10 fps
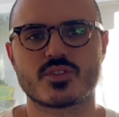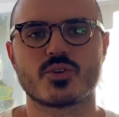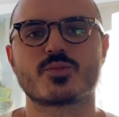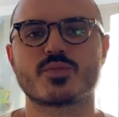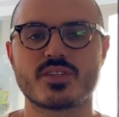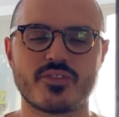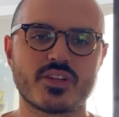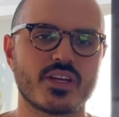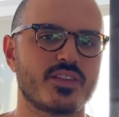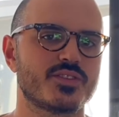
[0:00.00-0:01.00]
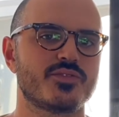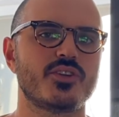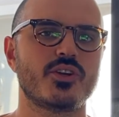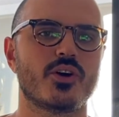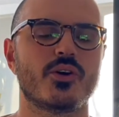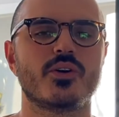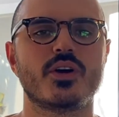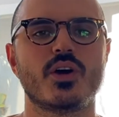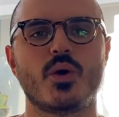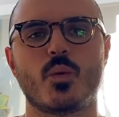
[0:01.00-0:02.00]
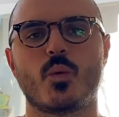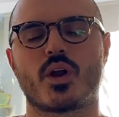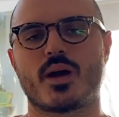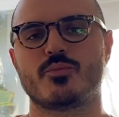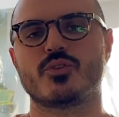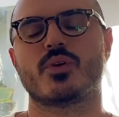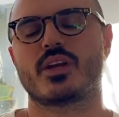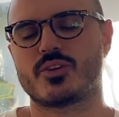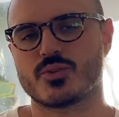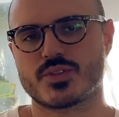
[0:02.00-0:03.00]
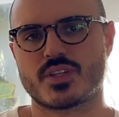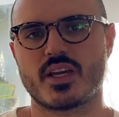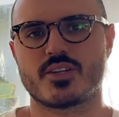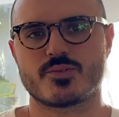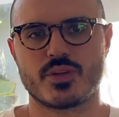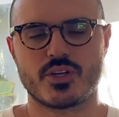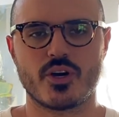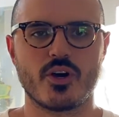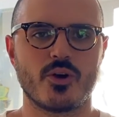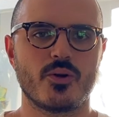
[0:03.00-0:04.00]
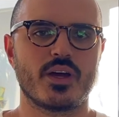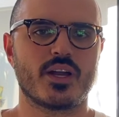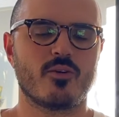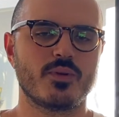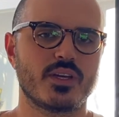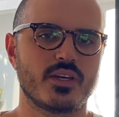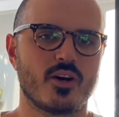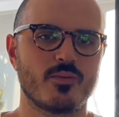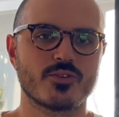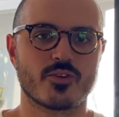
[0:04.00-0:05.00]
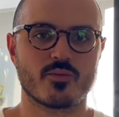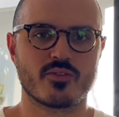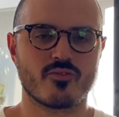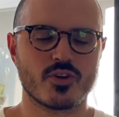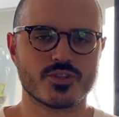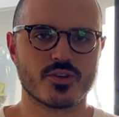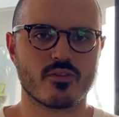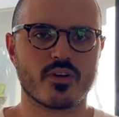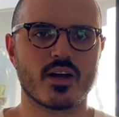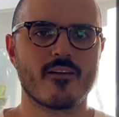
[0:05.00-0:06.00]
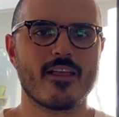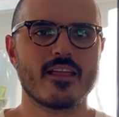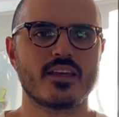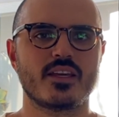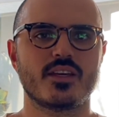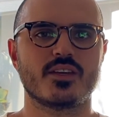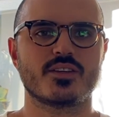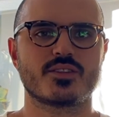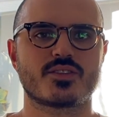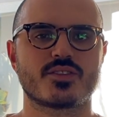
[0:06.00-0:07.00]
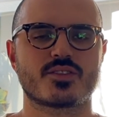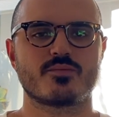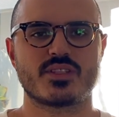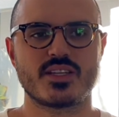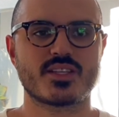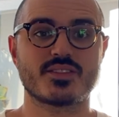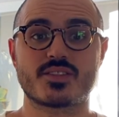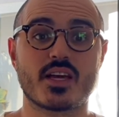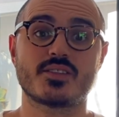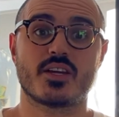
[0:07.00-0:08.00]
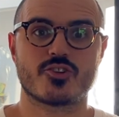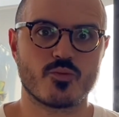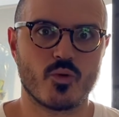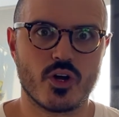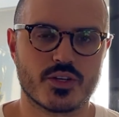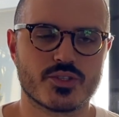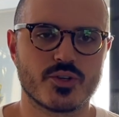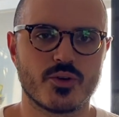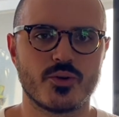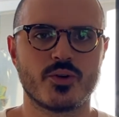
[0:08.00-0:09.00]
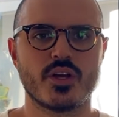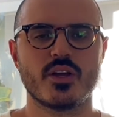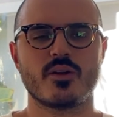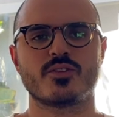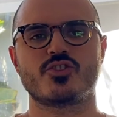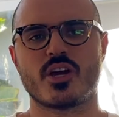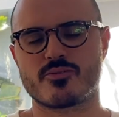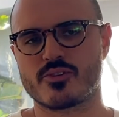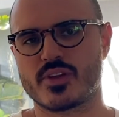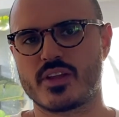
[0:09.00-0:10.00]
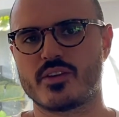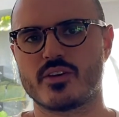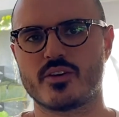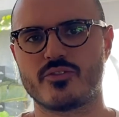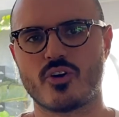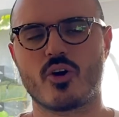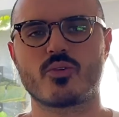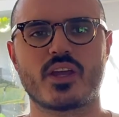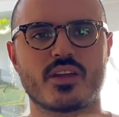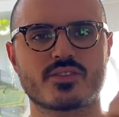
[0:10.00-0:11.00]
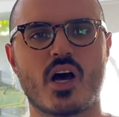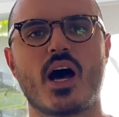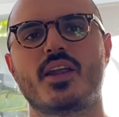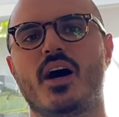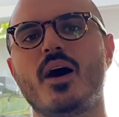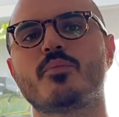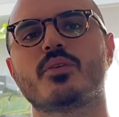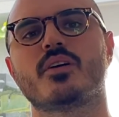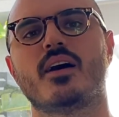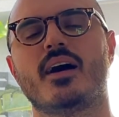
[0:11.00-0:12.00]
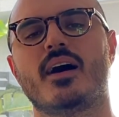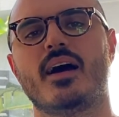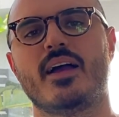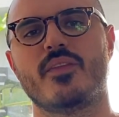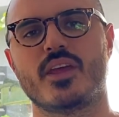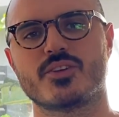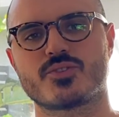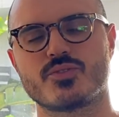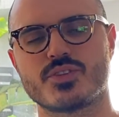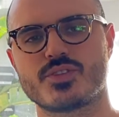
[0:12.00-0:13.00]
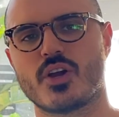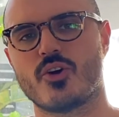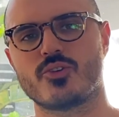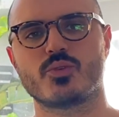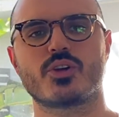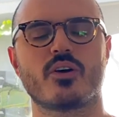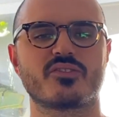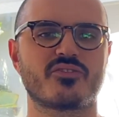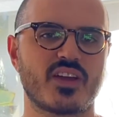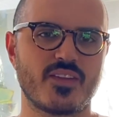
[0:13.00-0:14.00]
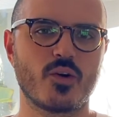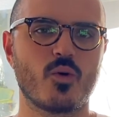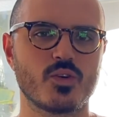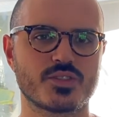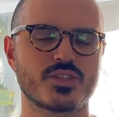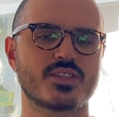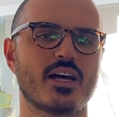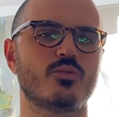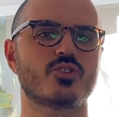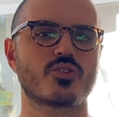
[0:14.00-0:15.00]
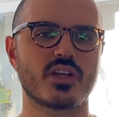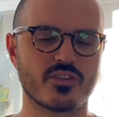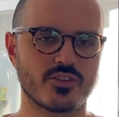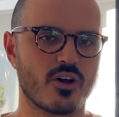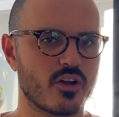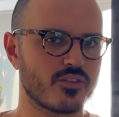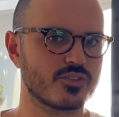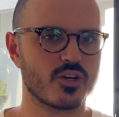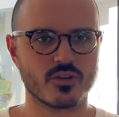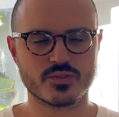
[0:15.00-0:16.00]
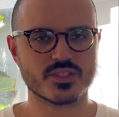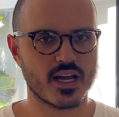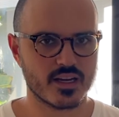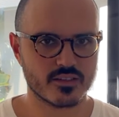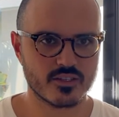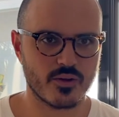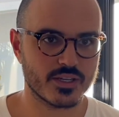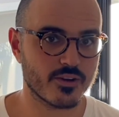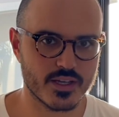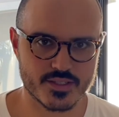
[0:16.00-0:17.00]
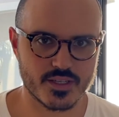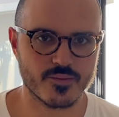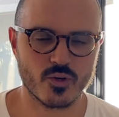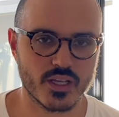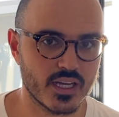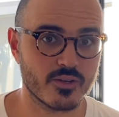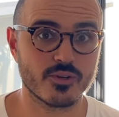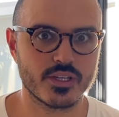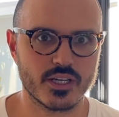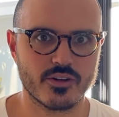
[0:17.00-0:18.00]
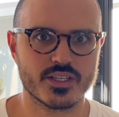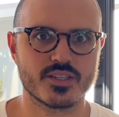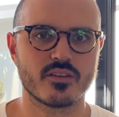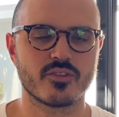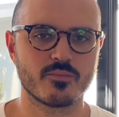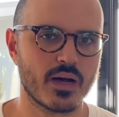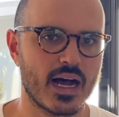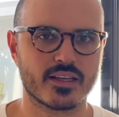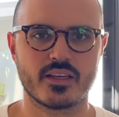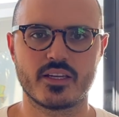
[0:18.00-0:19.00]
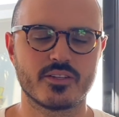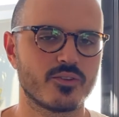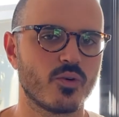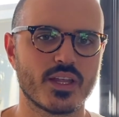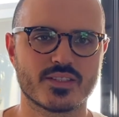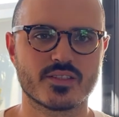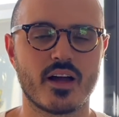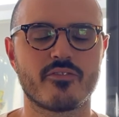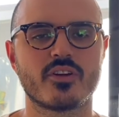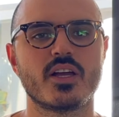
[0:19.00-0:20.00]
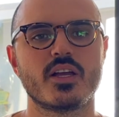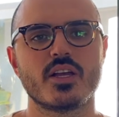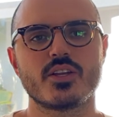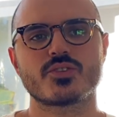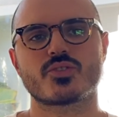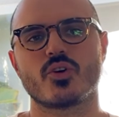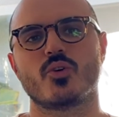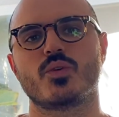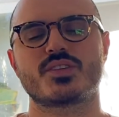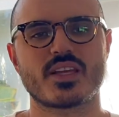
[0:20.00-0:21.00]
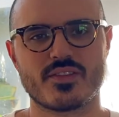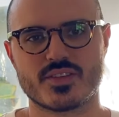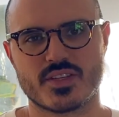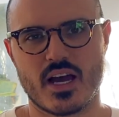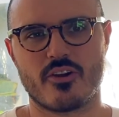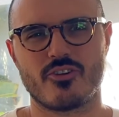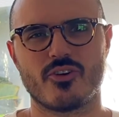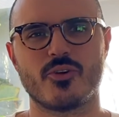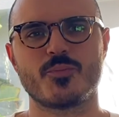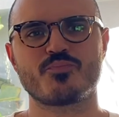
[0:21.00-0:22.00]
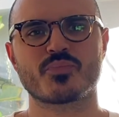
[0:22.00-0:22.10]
So specifically in this video, what I'm doing, and you'll see it as we go, and I'll be doing a bit of voiceover, is some desensitization work. So generally the dog would get tied up, and then as soon as the owner would go and feed the horses, would trigger the dog, and the dog would start going crazy or getting really aggressive and barking and all that stuff. So we set the scenario.